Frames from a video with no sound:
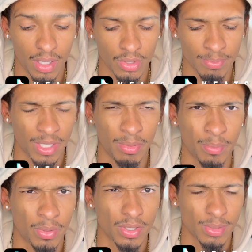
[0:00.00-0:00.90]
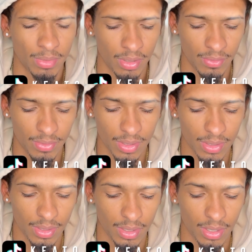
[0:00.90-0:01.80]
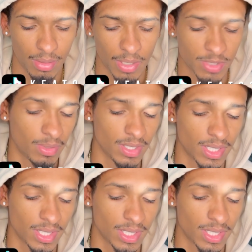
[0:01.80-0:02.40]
Those might have been the parts above. I spent